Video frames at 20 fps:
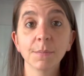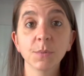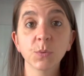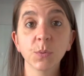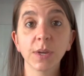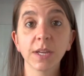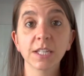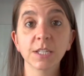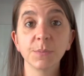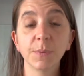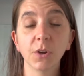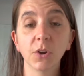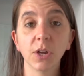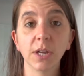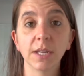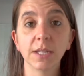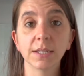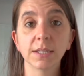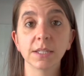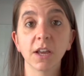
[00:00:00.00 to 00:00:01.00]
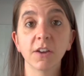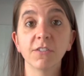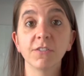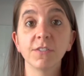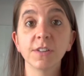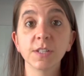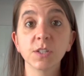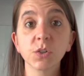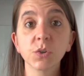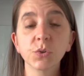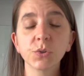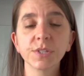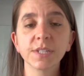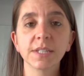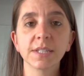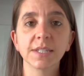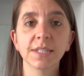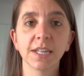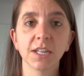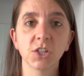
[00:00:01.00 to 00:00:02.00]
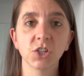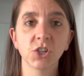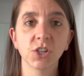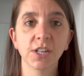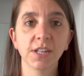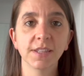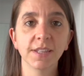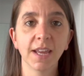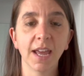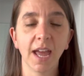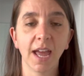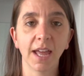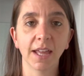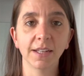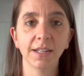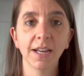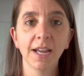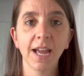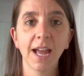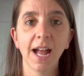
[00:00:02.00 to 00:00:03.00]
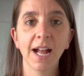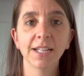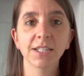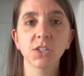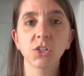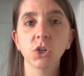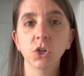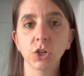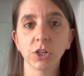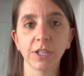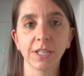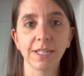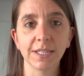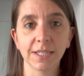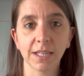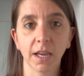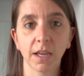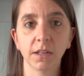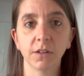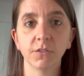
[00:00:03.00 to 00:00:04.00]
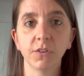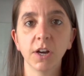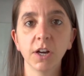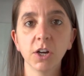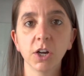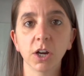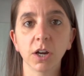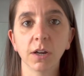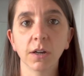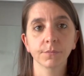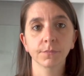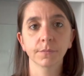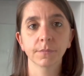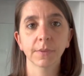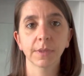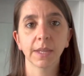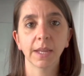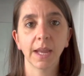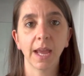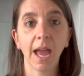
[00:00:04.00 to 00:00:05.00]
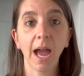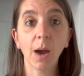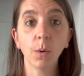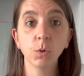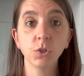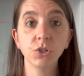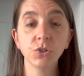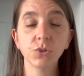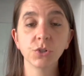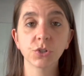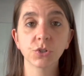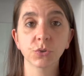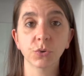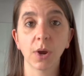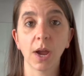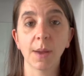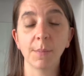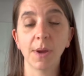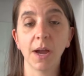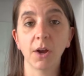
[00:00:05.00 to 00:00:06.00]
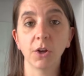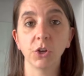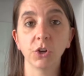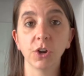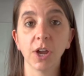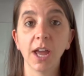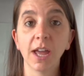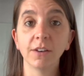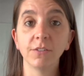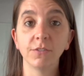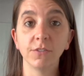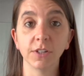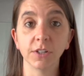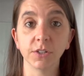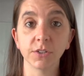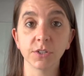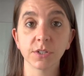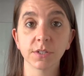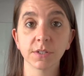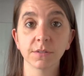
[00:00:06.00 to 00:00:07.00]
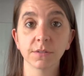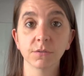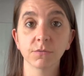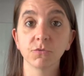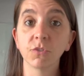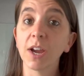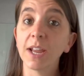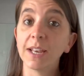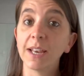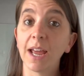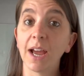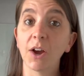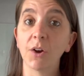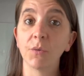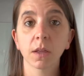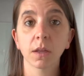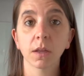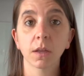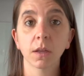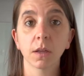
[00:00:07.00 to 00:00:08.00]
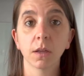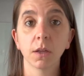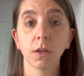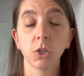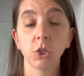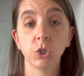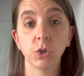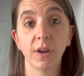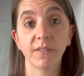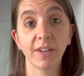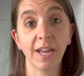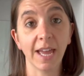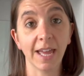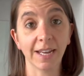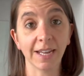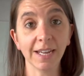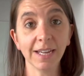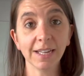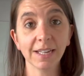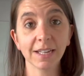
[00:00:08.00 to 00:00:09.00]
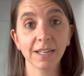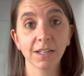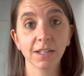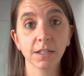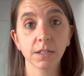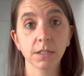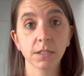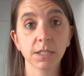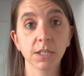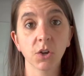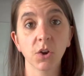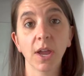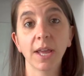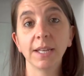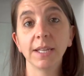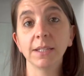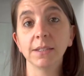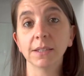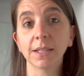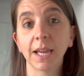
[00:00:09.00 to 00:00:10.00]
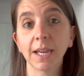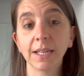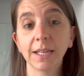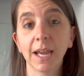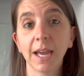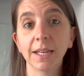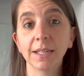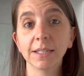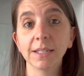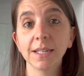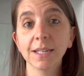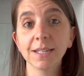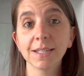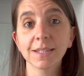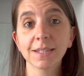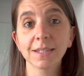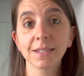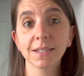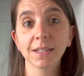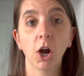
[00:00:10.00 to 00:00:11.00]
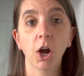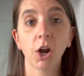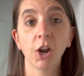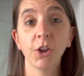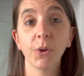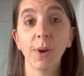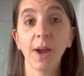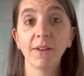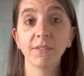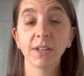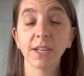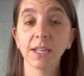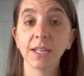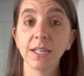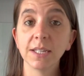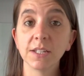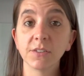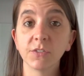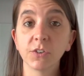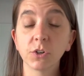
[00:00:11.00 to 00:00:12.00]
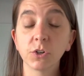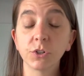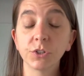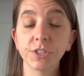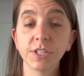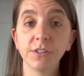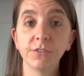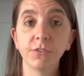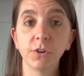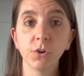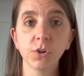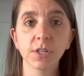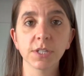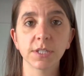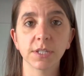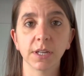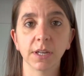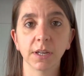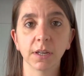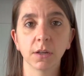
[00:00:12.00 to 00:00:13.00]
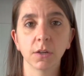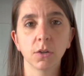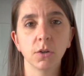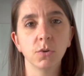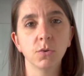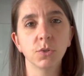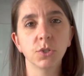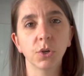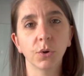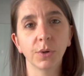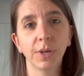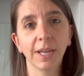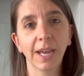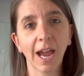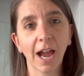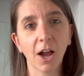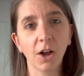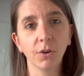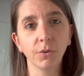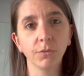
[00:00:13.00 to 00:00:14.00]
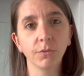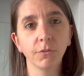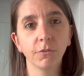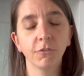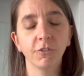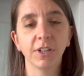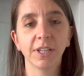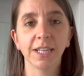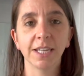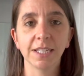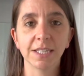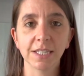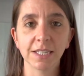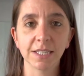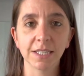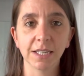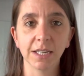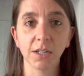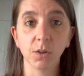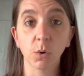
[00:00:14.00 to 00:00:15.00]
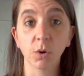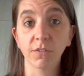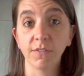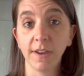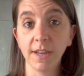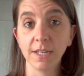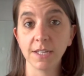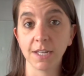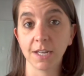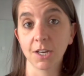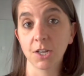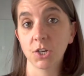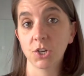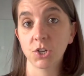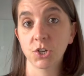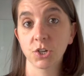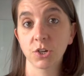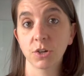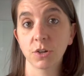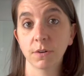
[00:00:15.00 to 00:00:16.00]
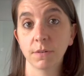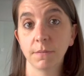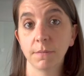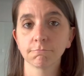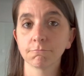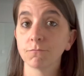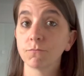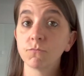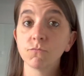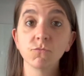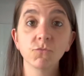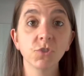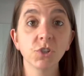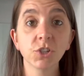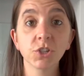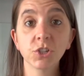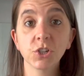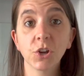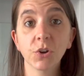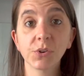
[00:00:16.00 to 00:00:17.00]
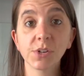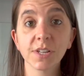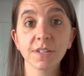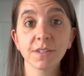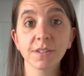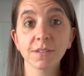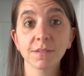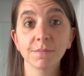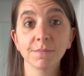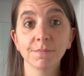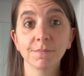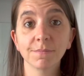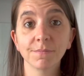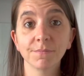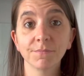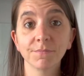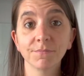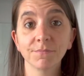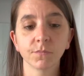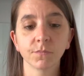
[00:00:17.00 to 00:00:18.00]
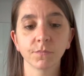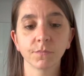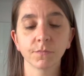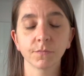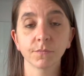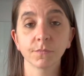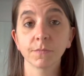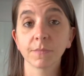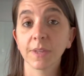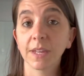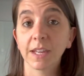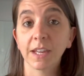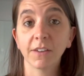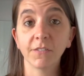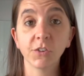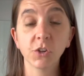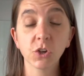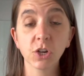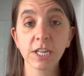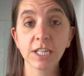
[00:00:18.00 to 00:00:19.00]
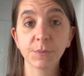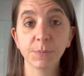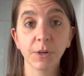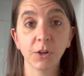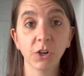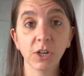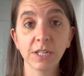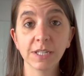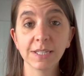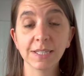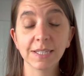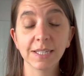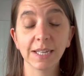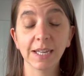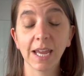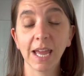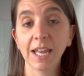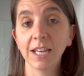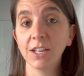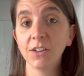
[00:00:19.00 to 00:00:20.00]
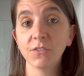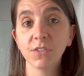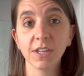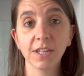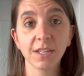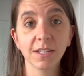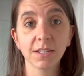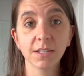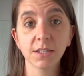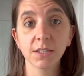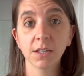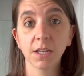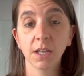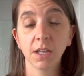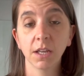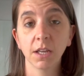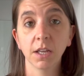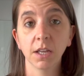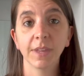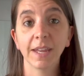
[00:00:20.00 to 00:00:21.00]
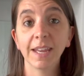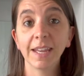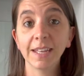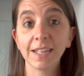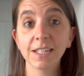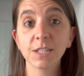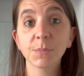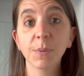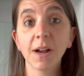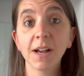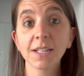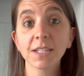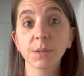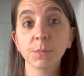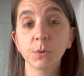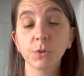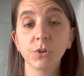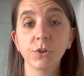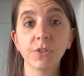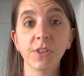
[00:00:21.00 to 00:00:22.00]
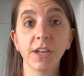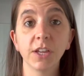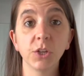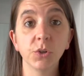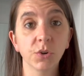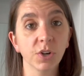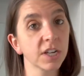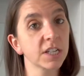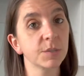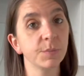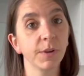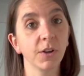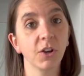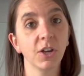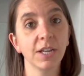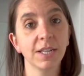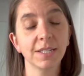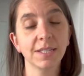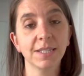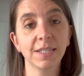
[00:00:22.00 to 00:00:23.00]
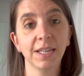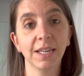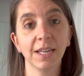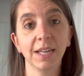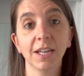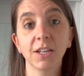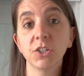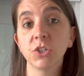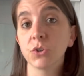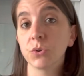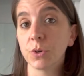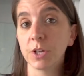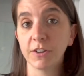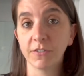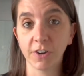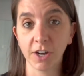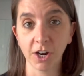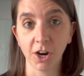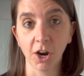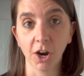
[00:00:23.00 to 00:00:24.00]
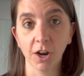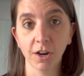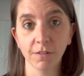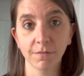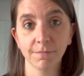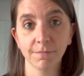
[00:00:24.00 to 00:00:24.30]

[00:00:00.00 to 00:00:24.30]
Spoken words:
we experience a physical sensation in the head as an early sign of hunger. How would you describe how your head feels right now? Do you have a headache? Is there any lightheadedness? Are you having any difficulty focusing? Are you zoning out, feeling dizzy or faintish? Just notice. If you're experiencing any of these, it is possible that you're experiencing a degree of hunger.